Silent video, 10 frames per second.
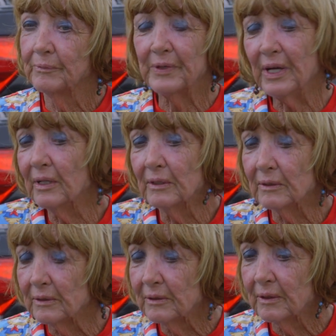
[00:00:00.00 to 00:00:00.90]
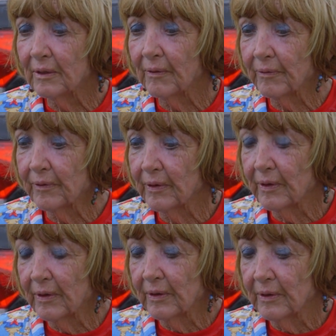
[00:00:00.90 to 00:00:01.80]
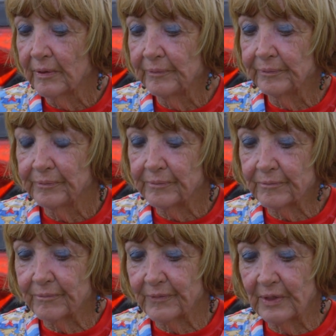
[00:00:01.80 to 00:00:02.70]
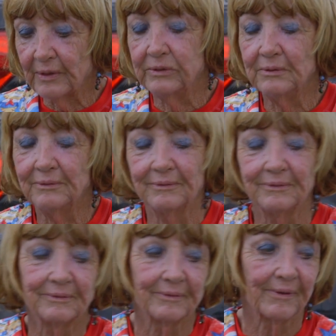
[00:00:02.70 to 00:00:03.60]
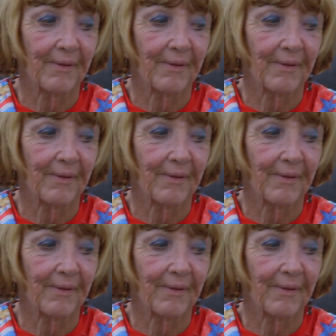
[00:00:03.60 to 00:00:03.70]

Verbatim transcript: Yeah. Okay. We have to help her understand